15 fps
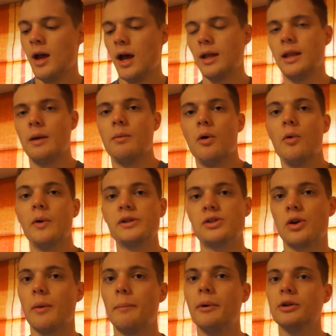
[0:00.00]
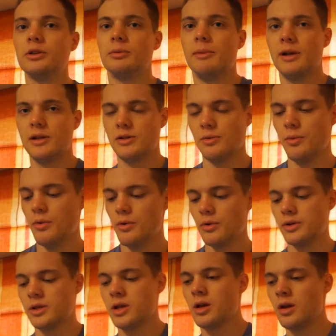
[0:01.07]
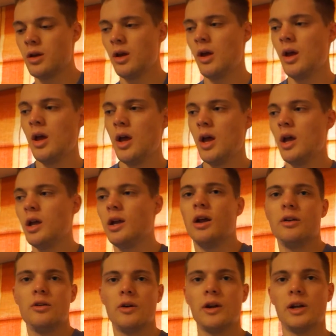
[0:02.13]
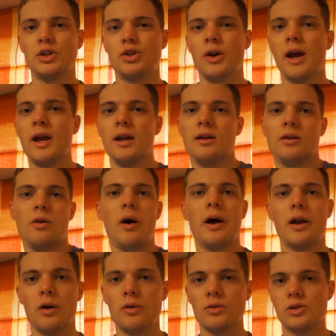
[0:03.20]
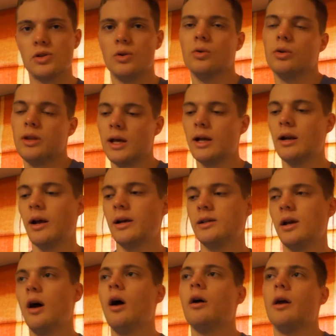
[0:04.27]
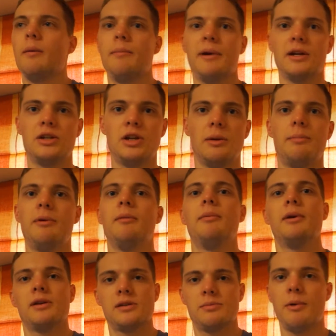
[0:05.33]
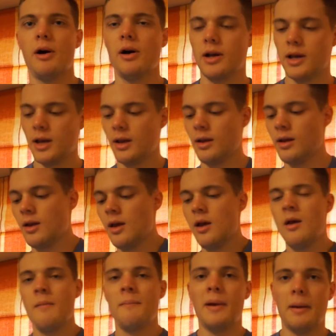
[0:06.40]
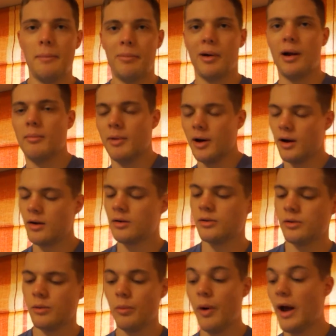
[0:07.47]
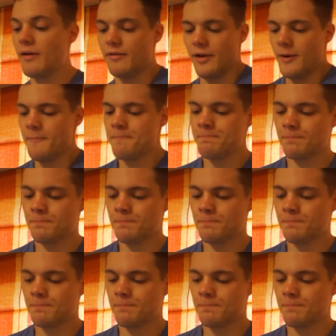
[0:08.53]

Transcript: and they were always trying to push me towards, you know, doing a trade, quite an old school thing, like say, oh yeah, be a chippy, be a sparky, be a plumber, or whatever.